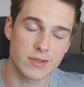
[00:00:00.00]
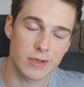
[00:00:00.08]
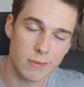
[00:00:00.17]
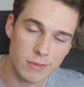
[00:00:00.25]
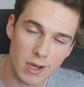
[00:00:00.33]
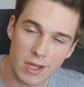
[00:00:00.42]
so
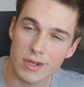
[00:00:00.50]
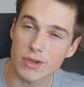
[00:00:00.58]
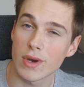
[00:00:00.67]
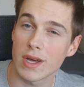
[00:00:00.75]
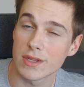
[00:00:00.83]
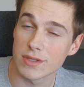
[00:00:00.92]
I'm gonna go
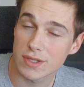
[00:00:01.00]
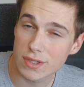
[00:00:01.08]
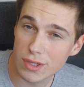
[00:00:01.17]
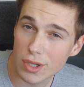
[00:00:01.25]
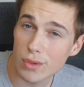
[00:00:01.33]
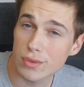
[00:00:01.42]
ahead and
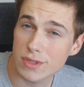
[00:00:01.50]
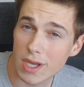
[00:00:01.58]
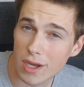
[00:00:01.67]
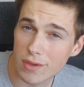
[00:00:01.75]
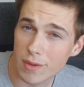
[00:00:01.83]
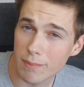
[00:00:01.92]
slow
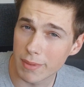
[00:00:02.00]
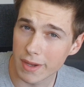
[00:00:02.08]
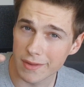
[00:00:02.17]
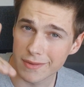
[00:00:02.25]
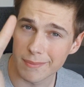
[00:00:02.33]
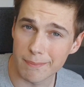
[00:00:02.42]
down a
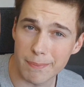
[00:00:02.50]
bit.